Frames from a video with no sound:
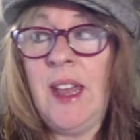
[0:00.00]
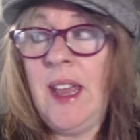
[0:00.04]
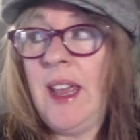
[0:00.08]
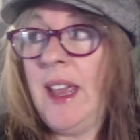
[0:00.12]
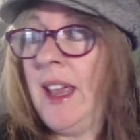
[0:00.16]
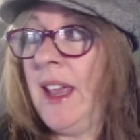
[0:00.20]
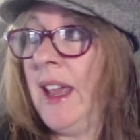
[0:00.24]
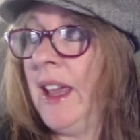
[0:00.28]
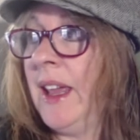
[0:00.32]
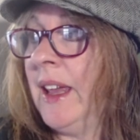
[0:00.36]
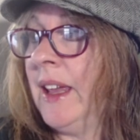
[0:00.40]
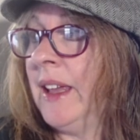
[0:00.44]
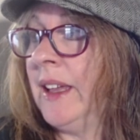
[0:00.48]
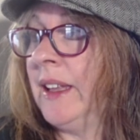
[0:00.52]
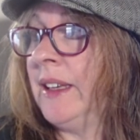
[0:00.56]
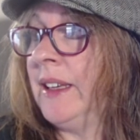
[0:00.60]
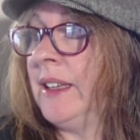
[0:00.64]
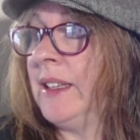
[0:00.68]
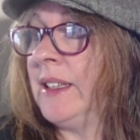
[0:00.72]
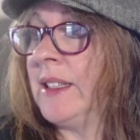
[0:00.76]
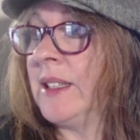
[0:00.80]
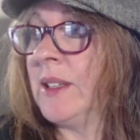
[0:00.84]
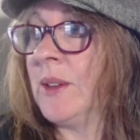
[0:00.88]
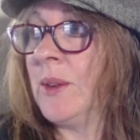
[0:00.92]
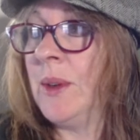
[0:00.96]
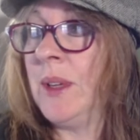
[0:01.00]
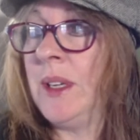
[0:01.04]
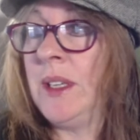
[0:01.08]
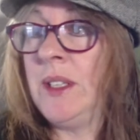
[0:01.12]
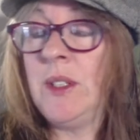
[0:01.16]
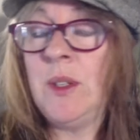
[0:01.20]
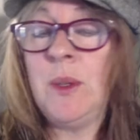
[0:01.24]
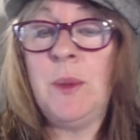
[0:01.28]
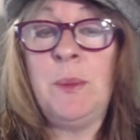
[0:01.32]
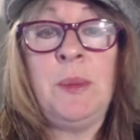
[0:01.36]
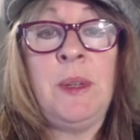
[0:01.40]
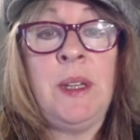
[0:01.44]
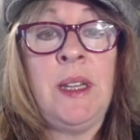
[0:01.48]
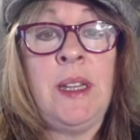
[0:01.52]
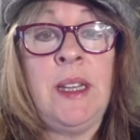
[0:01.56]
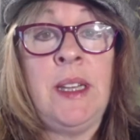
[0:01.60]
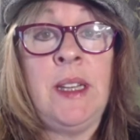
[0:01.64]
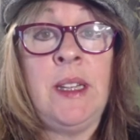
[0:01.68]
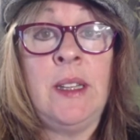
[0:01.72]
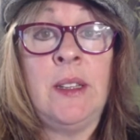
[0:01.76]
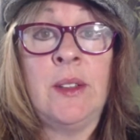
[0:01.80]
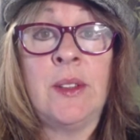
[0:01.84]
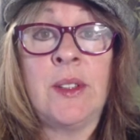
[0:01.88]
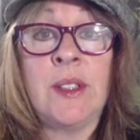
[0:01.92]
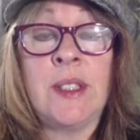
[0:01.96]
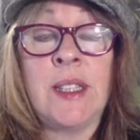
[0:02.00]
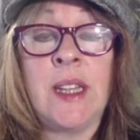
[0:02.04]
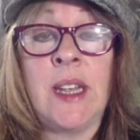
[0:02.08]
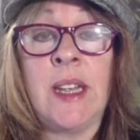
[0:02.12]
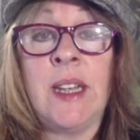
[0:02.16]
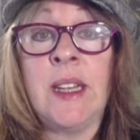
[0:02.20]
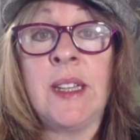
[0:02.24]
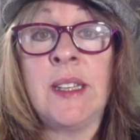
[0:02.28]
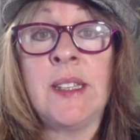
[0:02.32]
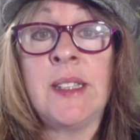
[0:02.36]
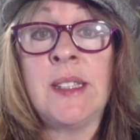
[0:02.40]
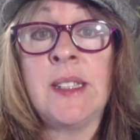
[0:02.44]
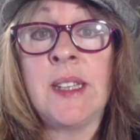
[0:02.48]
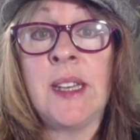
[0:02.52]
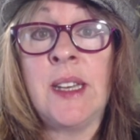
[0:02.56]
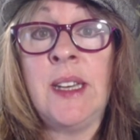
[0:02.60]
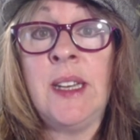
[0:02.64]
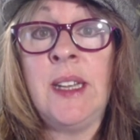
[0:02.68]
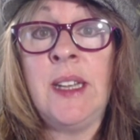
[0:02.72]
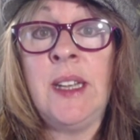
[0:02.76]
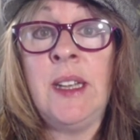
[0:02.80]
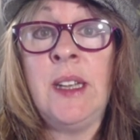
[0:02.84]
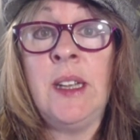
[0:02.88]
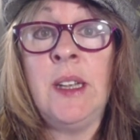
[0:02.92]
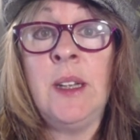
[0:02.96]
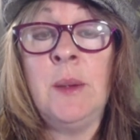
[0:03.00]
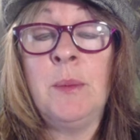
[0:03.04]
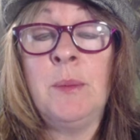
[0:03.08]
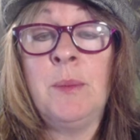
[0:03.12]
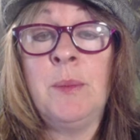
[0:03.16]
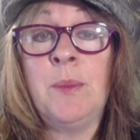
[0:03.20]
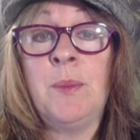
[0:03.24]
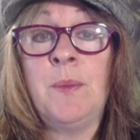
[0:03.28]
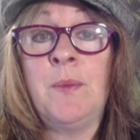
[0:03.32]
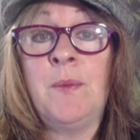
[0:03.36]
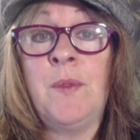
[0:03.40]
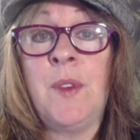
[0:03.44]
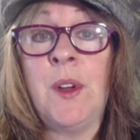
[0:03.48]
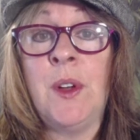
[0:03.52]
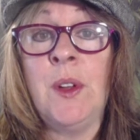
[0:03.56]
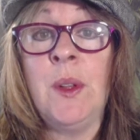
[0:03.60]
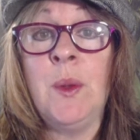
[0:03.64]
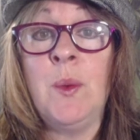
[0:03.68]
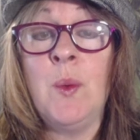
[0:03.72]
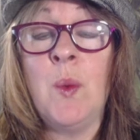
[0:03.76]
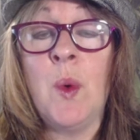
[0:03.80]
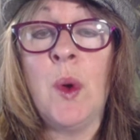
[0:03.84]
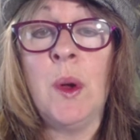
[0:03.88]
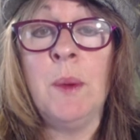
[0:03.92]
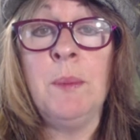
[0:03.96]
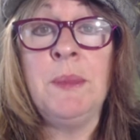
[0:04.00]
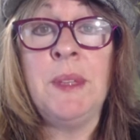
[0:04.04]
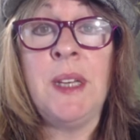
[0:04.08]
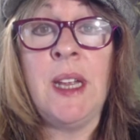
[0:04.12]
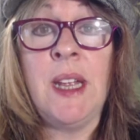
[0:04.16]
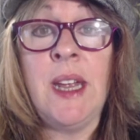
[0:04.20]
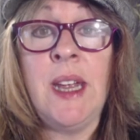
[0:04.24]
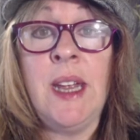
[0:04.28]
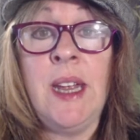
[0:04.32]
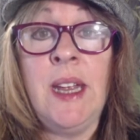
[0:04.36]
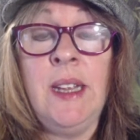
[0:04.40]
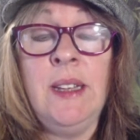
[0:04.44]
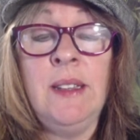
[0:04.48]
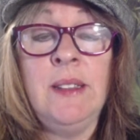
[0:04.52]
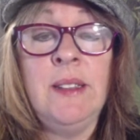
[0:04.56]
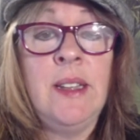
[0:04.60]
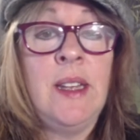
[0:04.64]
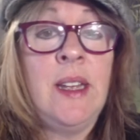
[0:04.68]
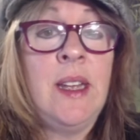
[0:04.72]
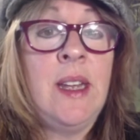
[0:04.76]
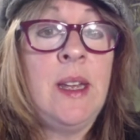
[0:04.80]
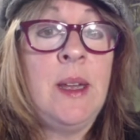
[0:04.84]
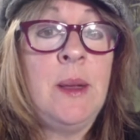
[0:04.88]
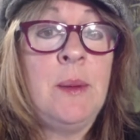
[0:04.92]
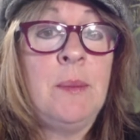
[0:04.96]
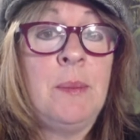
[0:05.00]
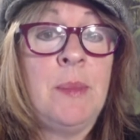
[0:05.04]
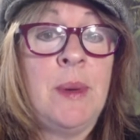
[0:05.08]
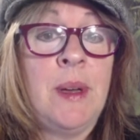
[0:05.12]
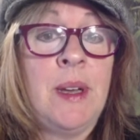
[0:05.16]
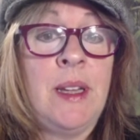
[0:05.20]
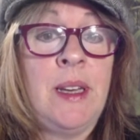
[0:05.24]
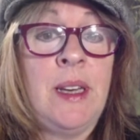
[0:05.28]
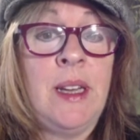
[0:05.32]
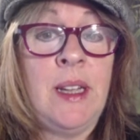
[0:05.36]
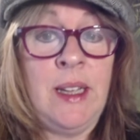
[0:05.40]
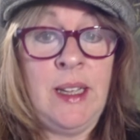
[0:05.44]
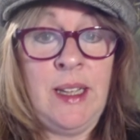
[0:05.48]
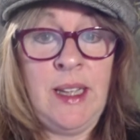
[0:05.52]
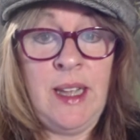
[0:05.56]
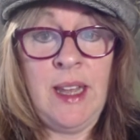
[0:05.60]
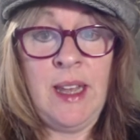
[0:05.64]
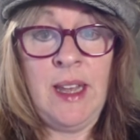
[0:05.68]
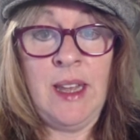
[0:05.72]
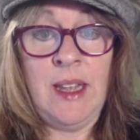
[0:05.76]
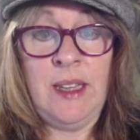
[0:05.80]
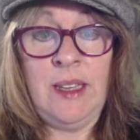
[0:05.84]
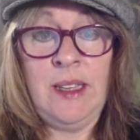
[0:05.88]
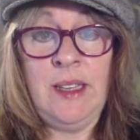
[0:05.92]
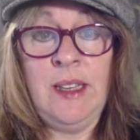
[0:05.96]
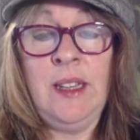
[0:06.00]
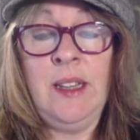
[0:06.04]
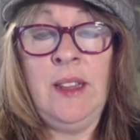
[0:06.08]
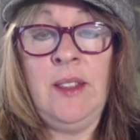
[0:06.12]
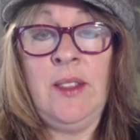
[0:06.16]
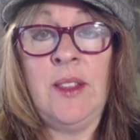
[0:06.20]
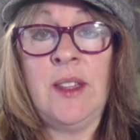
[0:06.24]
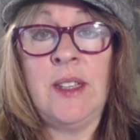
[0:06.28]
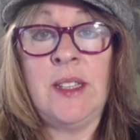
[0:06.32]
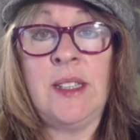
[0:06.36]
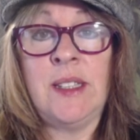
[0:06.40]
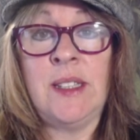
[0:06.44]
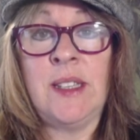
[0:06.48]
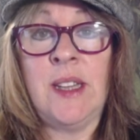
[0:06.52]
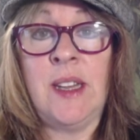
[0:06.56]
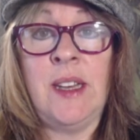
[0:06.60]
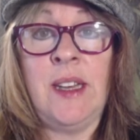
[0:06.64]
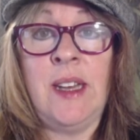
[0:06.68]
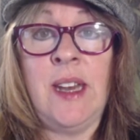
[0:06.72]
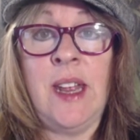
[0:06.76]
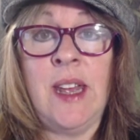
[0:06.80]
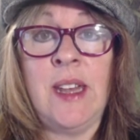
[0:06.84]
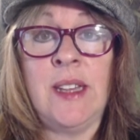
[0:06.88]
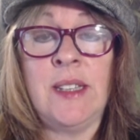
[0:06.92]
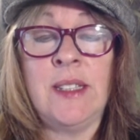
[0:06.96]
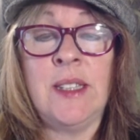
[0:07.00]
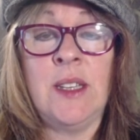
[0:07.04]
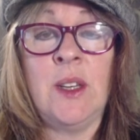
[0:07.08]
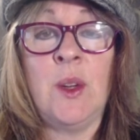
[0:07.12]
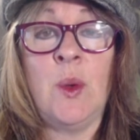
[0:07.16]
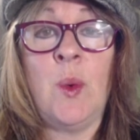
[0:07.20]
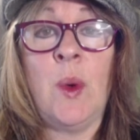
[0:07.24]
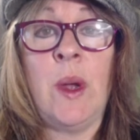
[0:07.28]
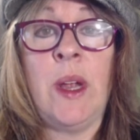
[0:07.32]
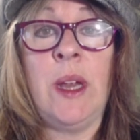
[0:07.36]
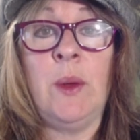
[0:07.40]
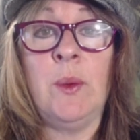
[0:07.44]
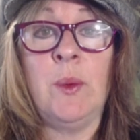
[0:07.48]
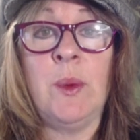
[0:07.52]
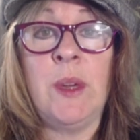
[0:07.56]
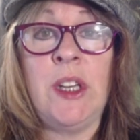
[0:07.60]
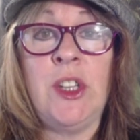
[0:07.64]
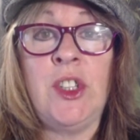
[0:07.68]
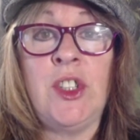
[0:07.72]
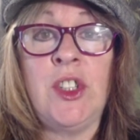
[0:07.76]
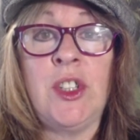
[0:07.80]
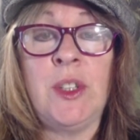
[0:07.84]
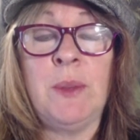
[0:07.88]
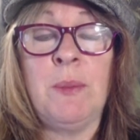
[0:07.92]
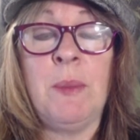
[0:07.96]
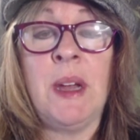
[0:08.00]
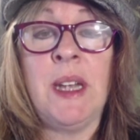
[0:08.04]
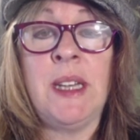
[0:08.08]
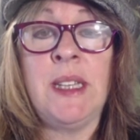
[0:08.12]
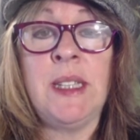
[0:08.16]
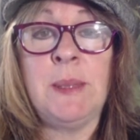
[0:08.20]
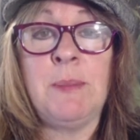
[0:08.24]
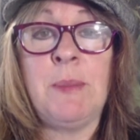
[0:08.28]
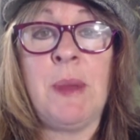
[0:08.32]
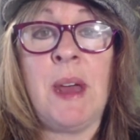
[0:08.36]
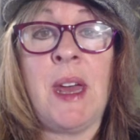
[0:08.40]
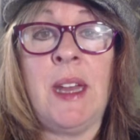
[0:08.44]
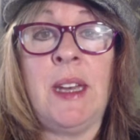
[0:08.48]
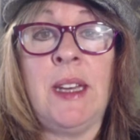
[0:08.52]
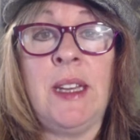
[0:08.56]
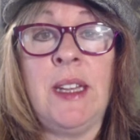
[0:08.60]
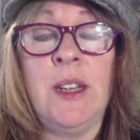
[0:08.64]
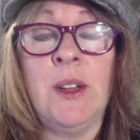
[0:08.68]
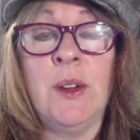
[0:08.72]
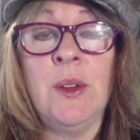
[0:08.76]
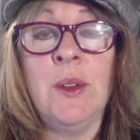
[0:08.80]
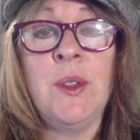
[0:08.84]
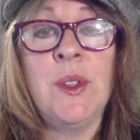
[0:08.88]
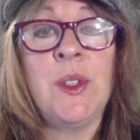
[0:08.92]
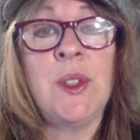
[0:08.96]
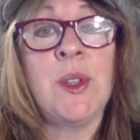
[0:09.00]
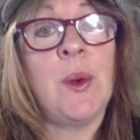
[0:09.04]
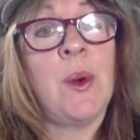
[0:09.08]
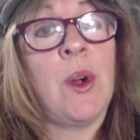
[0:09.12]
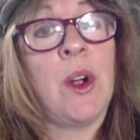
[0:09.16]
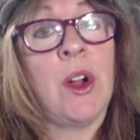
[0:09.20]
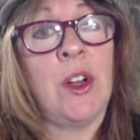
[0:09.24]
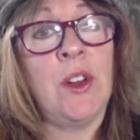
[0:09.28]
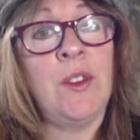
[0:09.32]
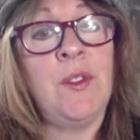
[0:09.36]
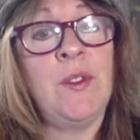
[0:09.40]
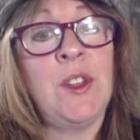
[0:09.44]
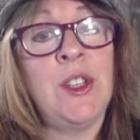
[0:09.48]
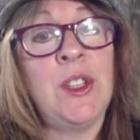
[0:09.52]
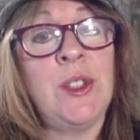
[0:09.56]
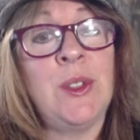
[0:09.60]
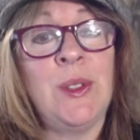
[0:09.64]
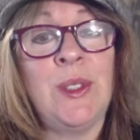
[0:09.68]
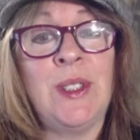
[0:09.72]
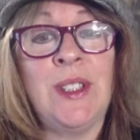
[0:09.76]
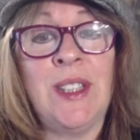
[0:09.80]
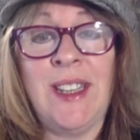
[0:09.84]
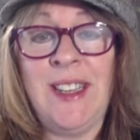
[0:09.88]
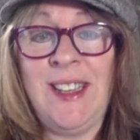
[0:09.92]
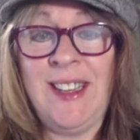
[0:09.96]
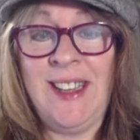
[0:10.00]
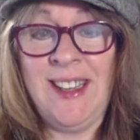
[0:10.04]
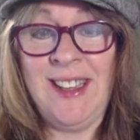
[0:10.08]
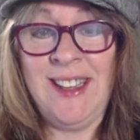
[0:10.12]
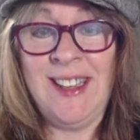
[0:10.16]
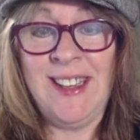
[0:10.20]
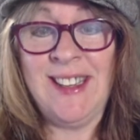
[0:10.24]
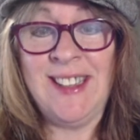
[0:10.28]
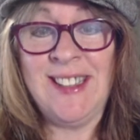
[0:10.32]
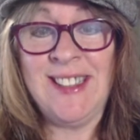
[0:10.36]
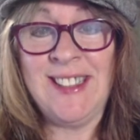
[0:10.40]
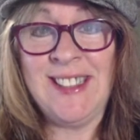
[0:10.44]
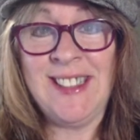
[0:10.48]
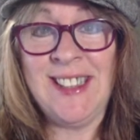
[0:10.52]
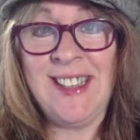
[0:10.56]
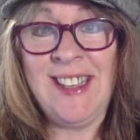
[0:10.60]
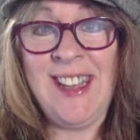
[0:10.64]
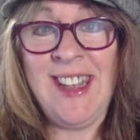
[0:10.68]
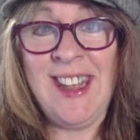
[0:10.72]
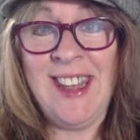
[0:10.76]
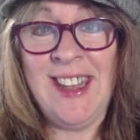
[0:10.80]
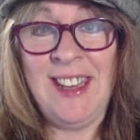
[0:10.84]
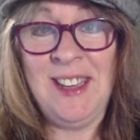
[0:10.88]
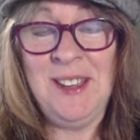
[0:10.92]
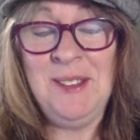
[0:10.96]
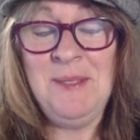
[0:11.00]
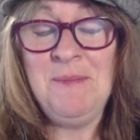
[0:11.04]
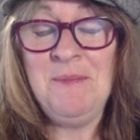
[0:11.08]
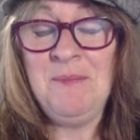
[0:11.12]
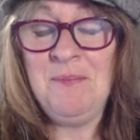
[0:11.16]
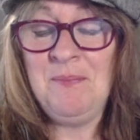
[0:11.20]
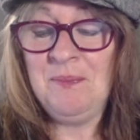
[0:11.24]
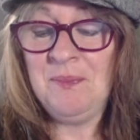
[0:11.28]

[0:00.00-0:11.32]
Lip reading: And it's going to be, looks like a sunny, fairly warm day. But again, the sun hasn't quite reached my spot here, so artificial lighting it is again.